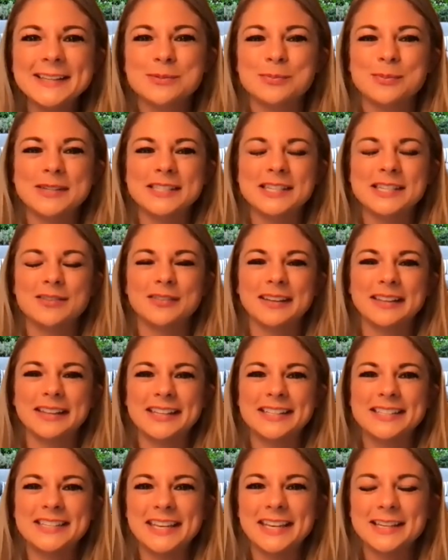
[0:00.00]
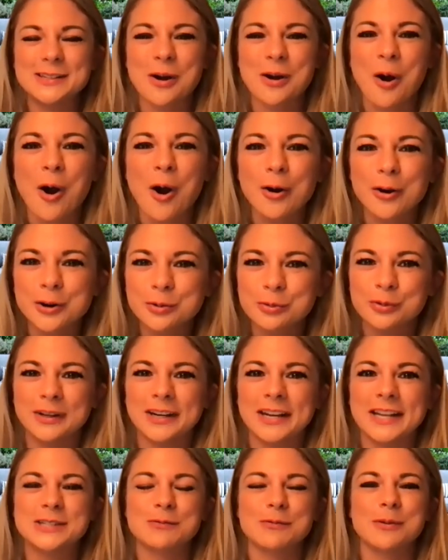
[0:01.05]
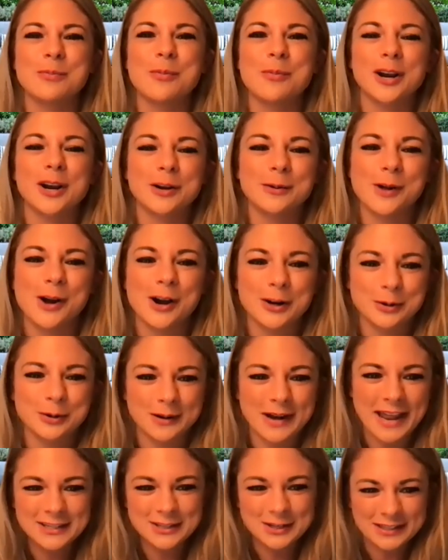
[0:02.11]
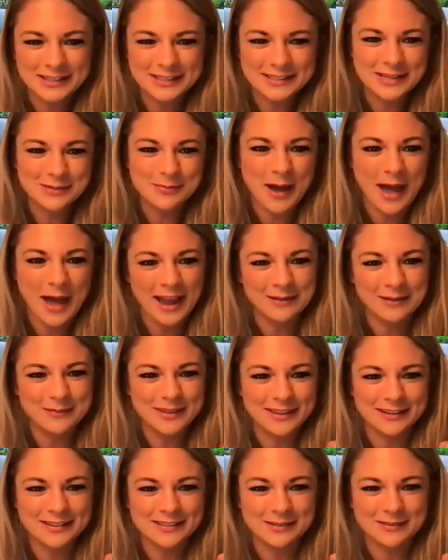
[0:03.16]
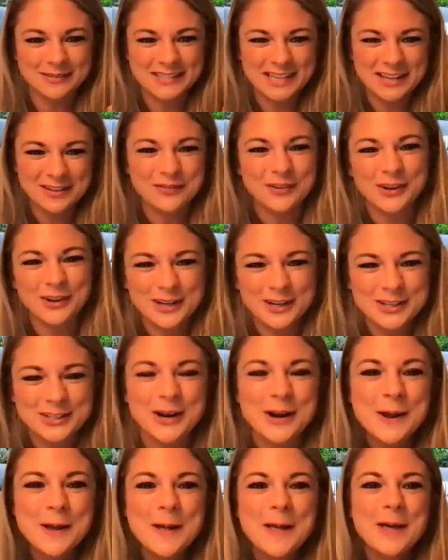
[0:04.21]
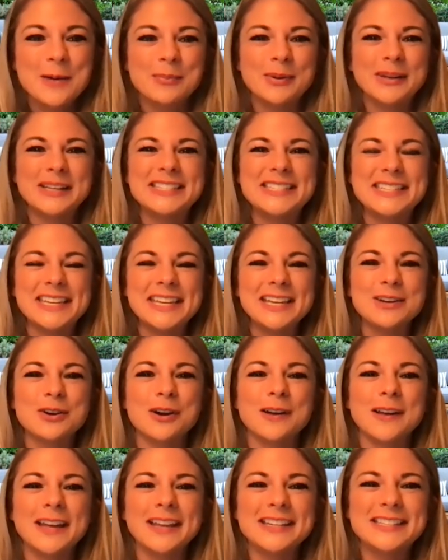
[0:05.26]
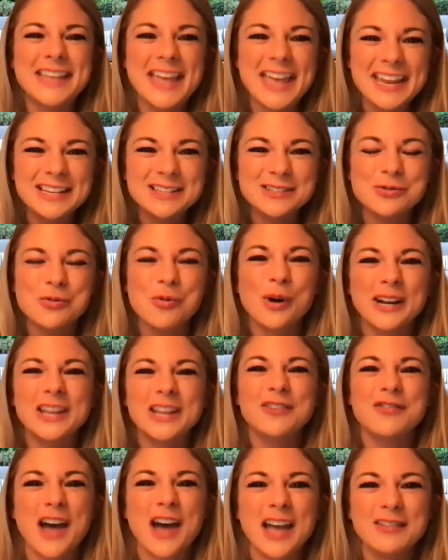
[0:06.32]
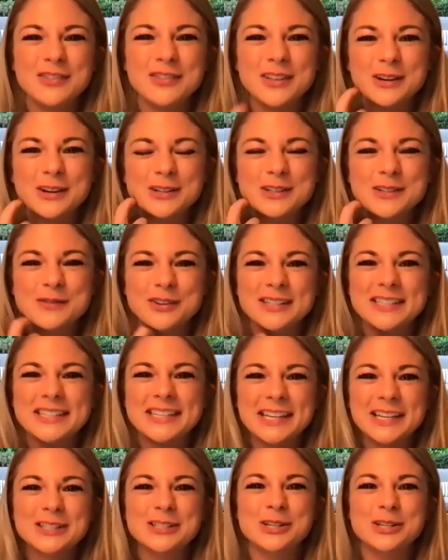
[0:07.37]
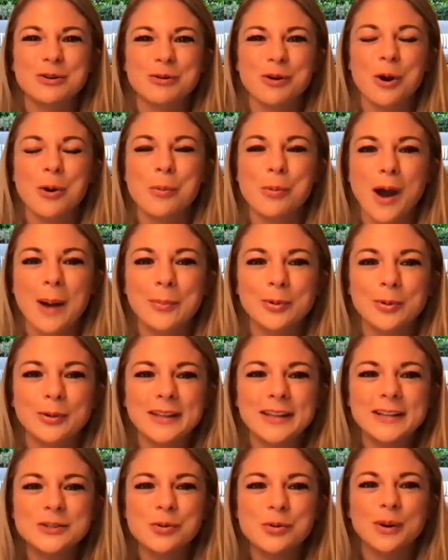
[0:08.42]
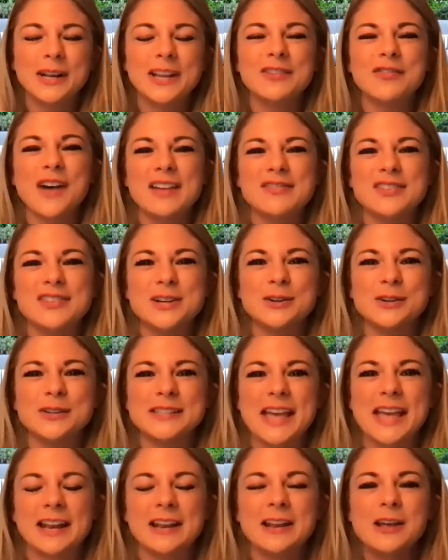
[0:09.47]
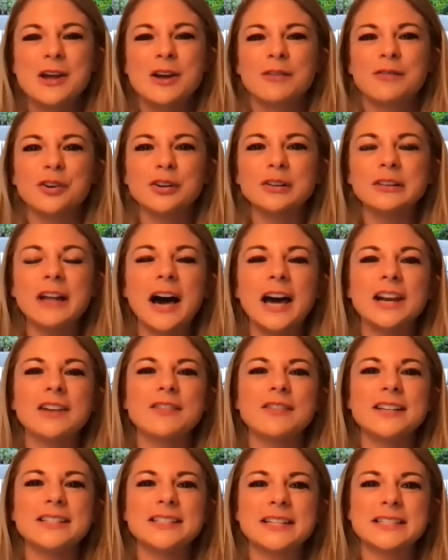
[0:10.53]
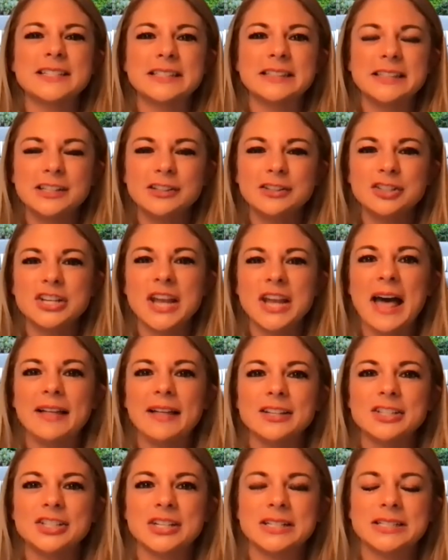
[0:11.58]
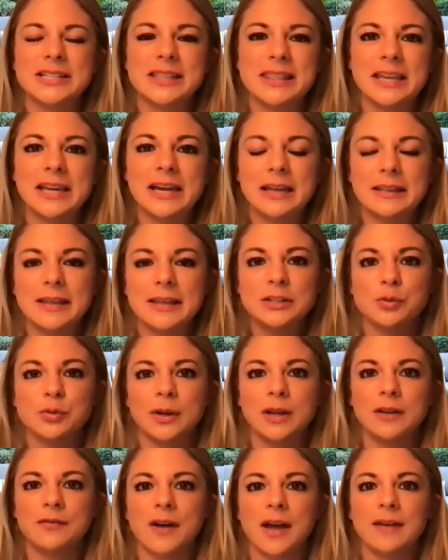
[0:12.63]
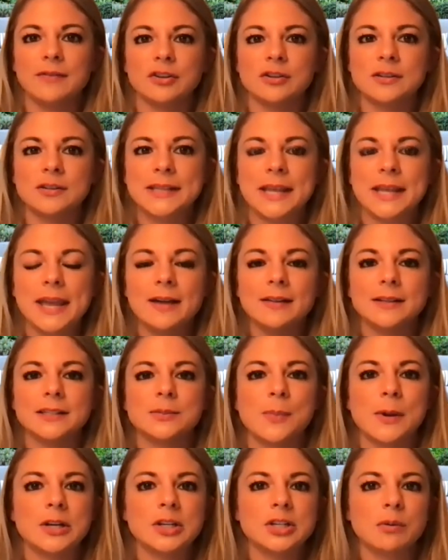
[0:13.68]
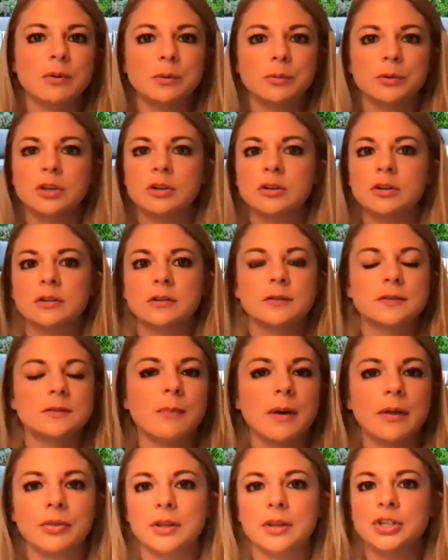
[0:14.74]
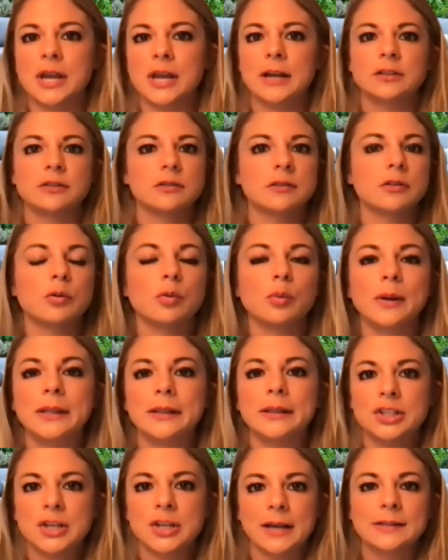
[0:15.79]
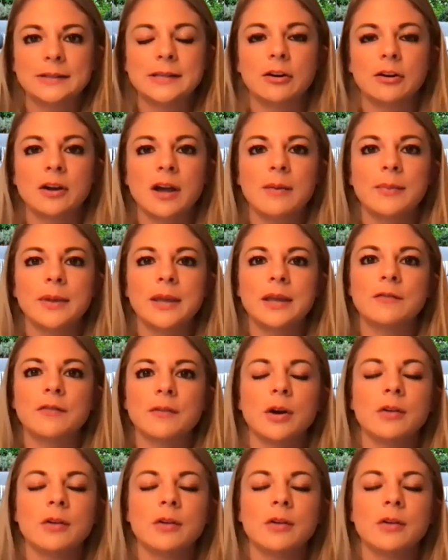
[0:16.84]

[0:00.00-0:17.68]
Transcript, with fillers: specifically, teak is a hardwood. It's a remarkable hardwood. As you can see behind me, there's some teak furniture, but yeah. Teak, it takes 25 years for teak to grow properly, 25 years. And for a lot of us, it's a little challenging to think on that 25-year scale, especially when we're used to those monthly checks or the weekly checks that are coming in from